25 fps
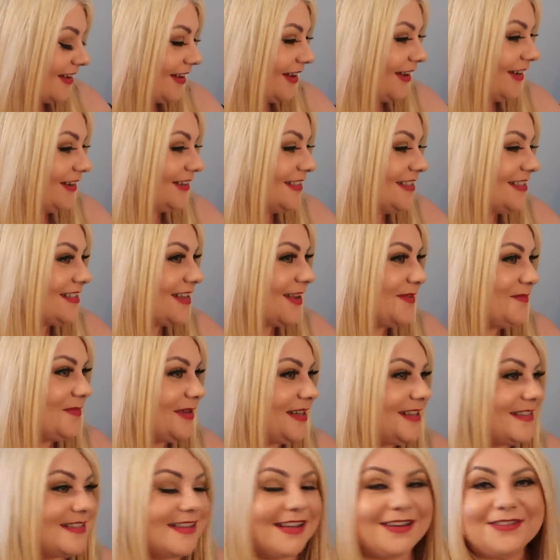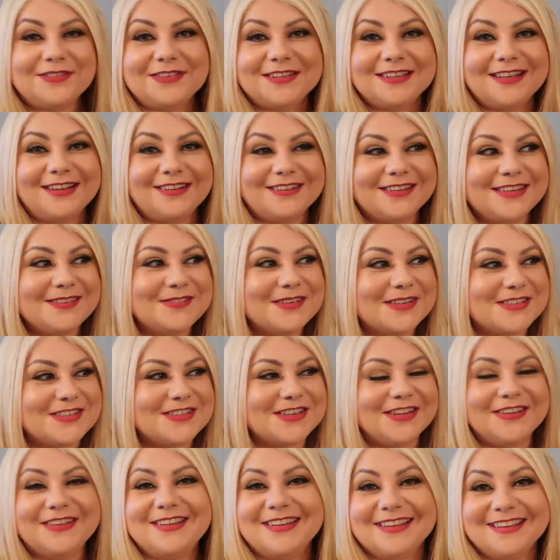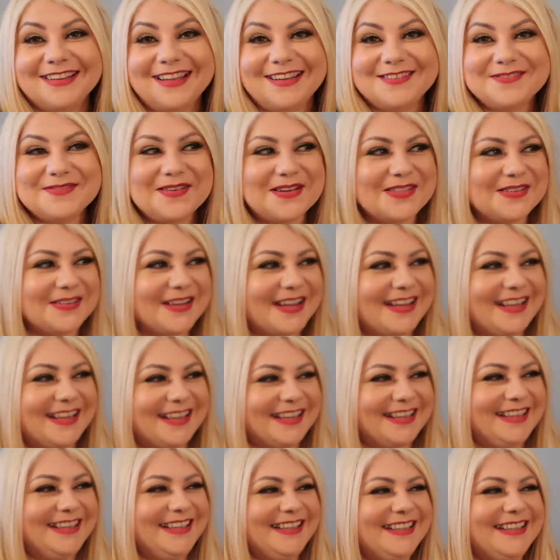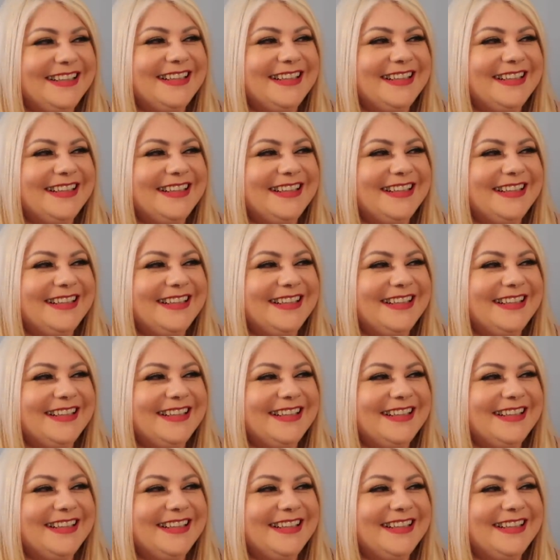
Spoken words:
And he's laughing now. He was joking then, by the way.